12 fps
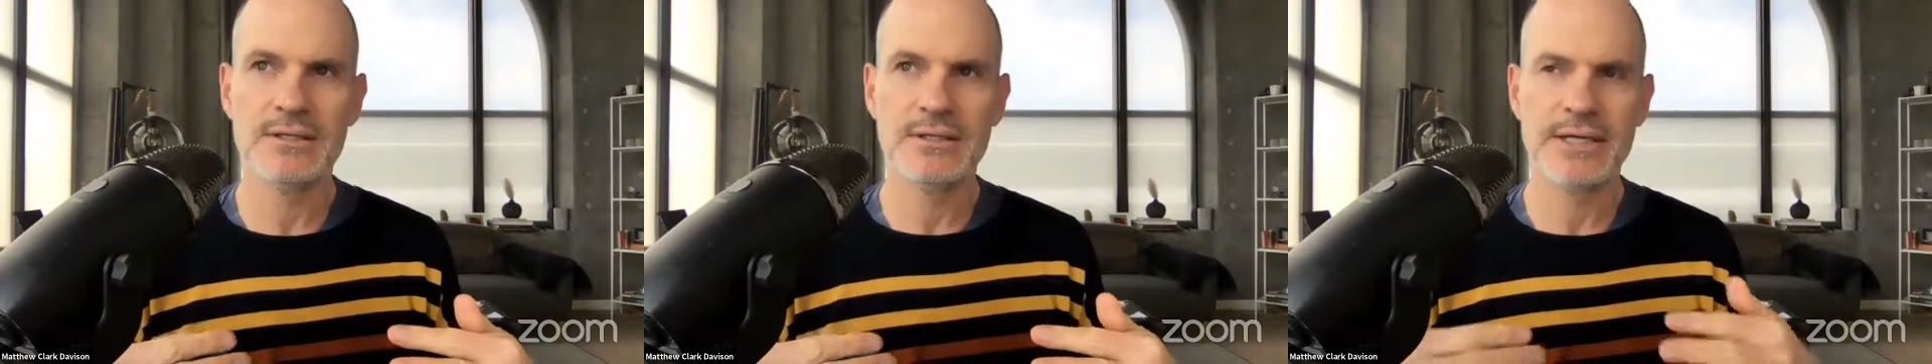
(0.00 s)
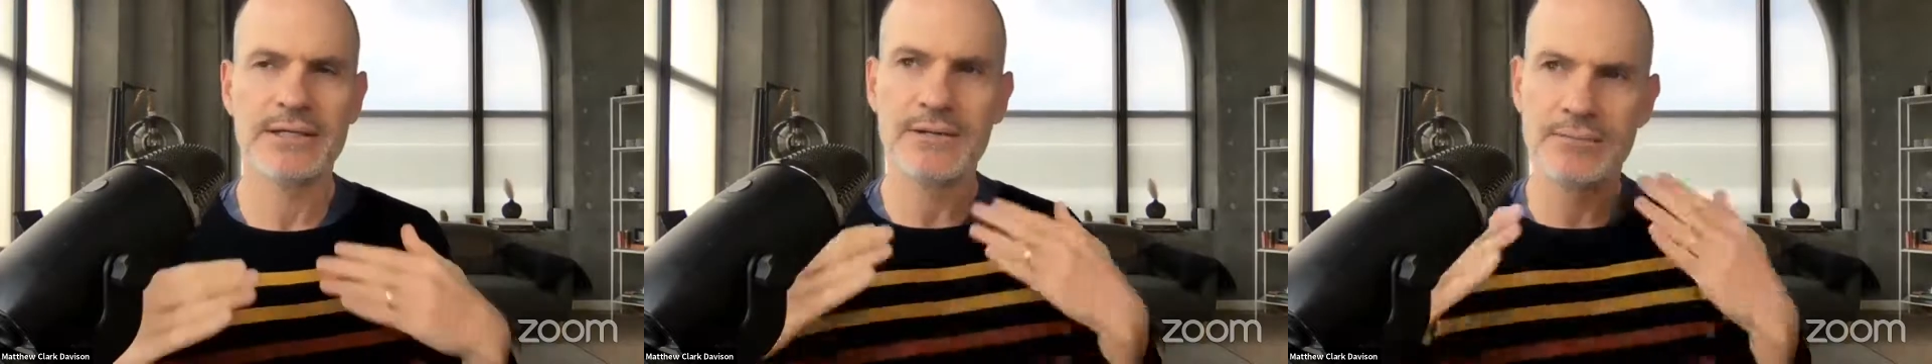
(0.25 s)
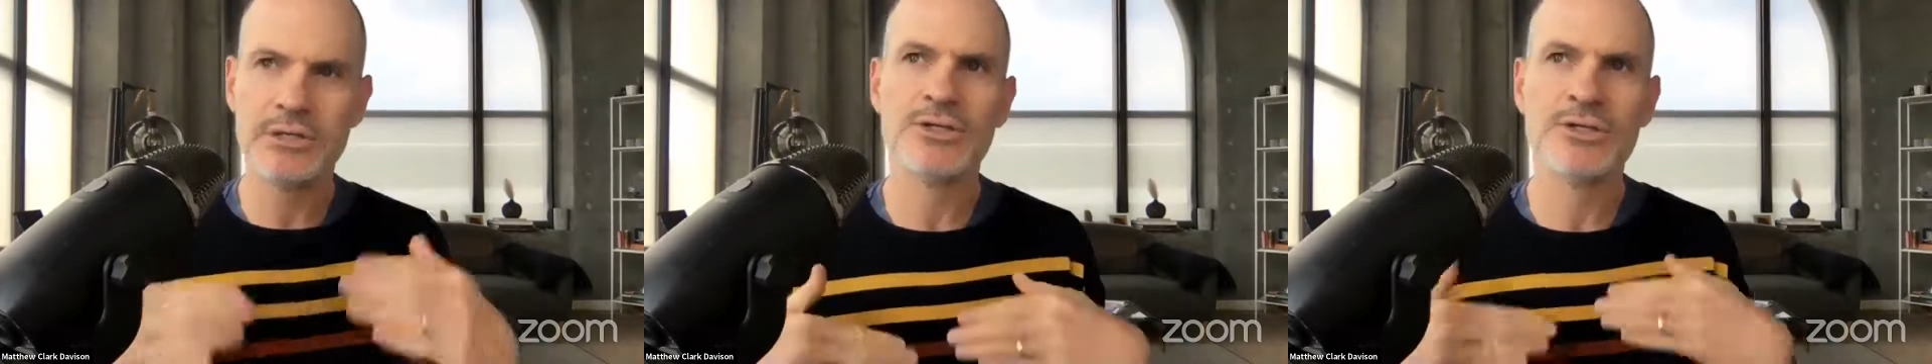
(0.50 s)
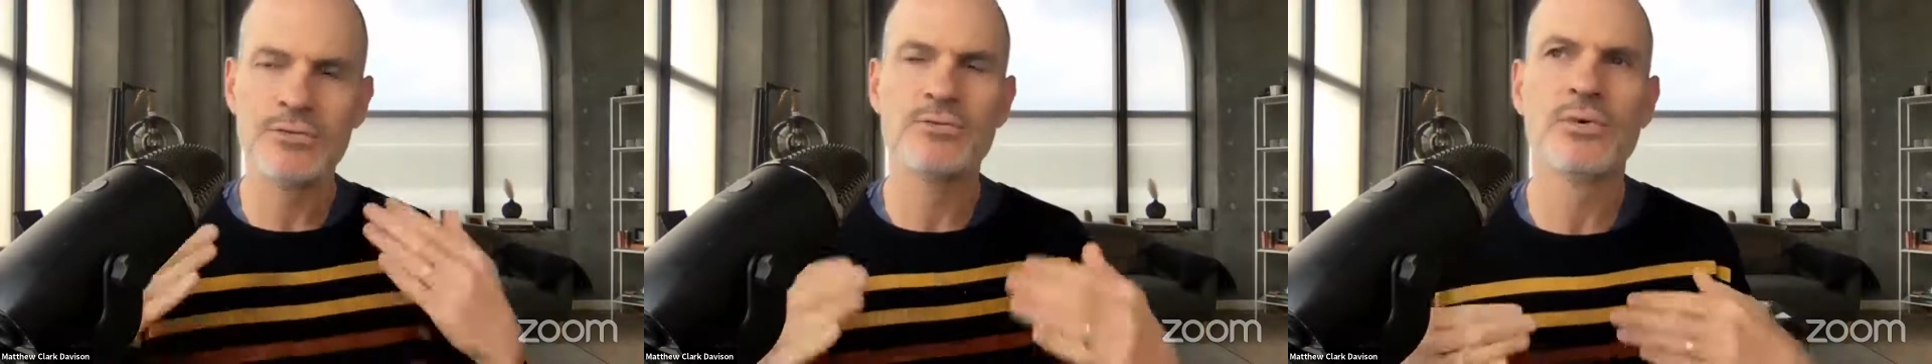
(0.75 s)
like,
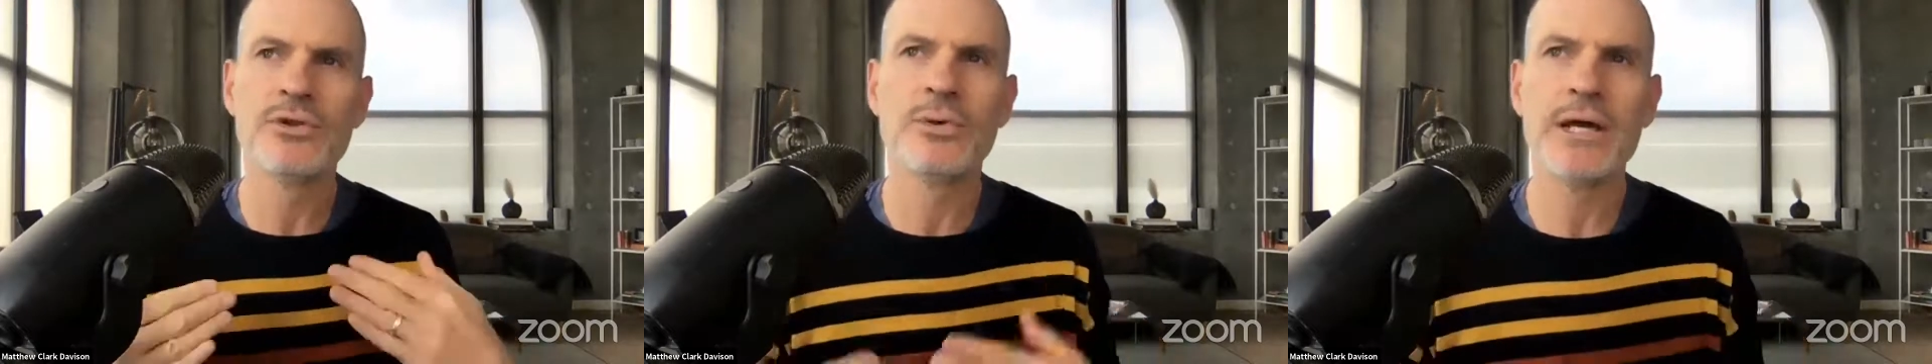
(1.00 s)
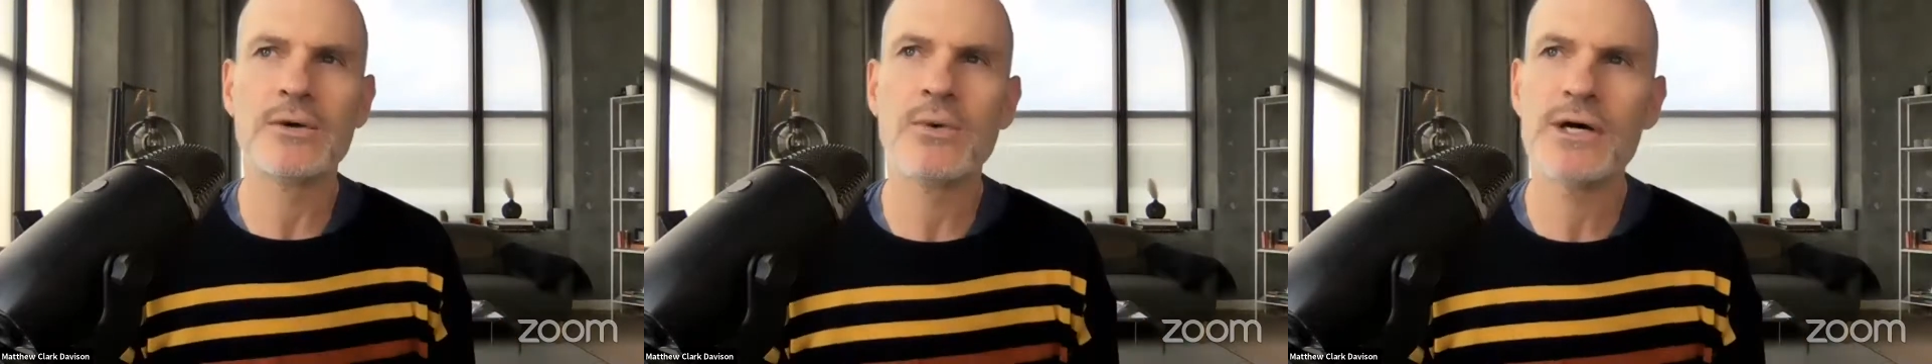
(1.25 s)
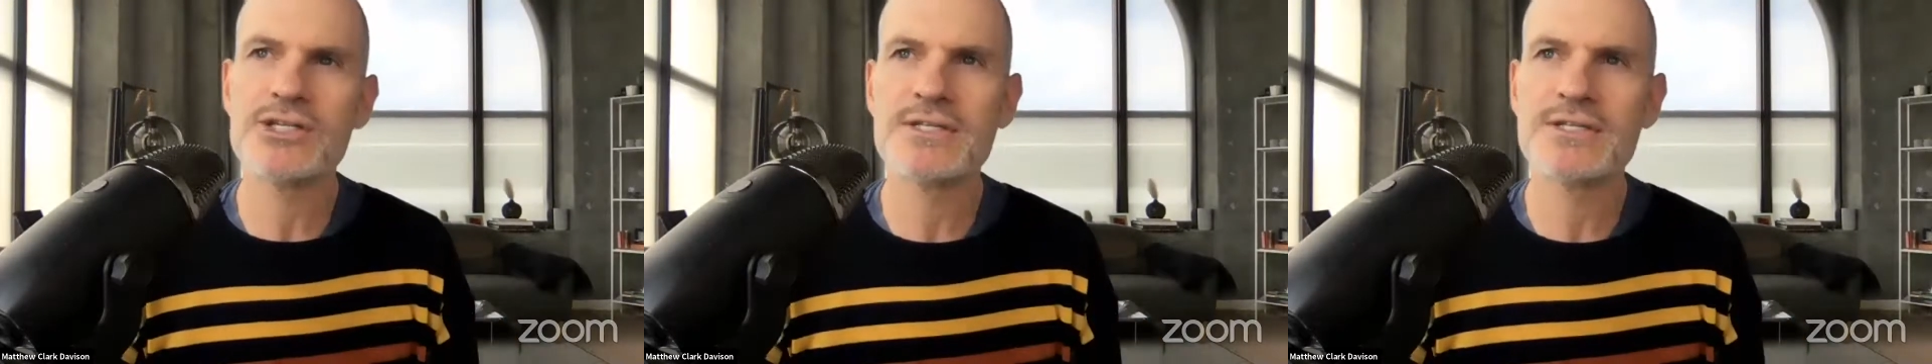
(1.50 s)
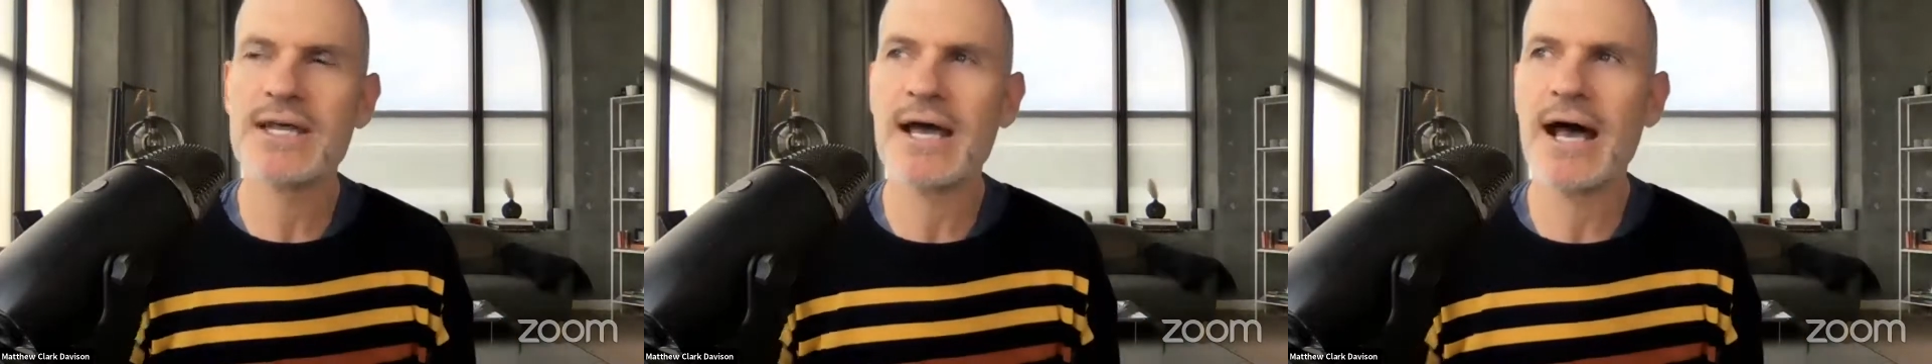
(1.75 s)
knew the right
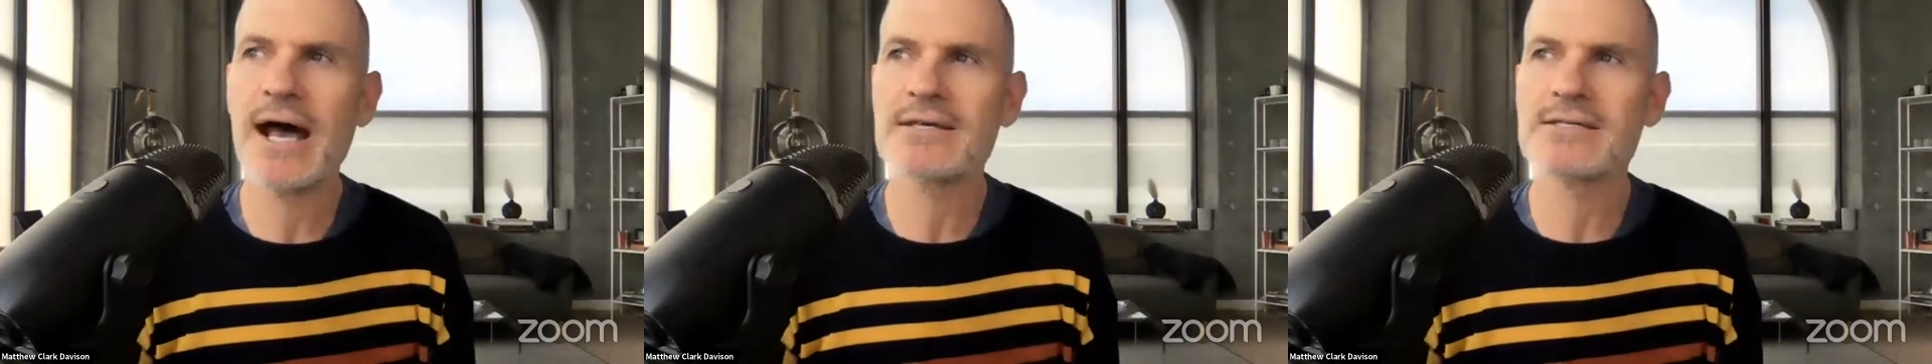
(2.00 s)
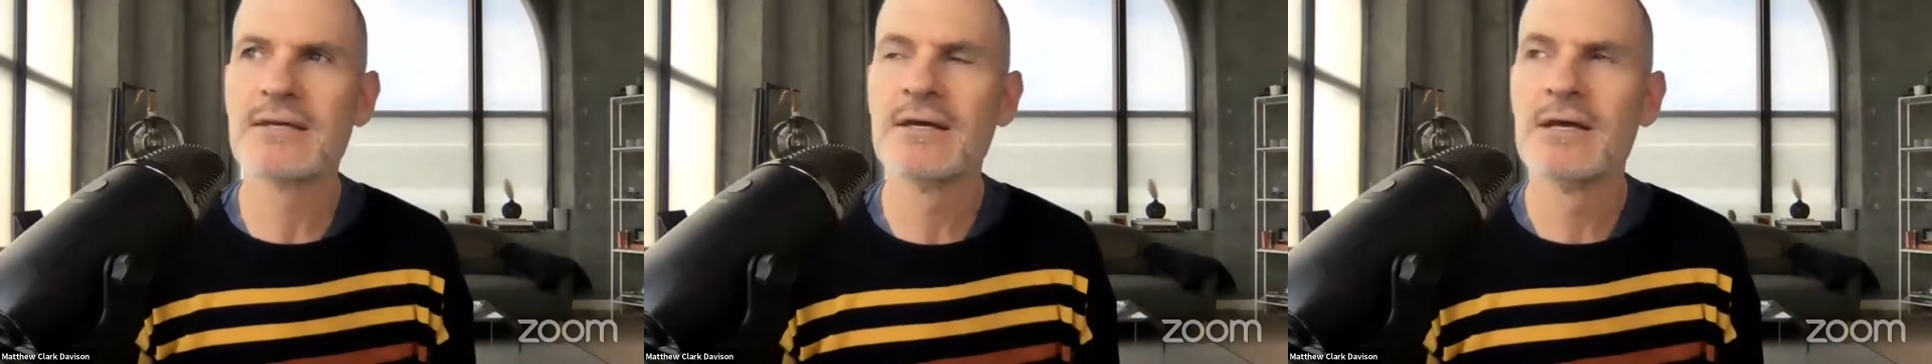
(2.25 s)
questions to ask,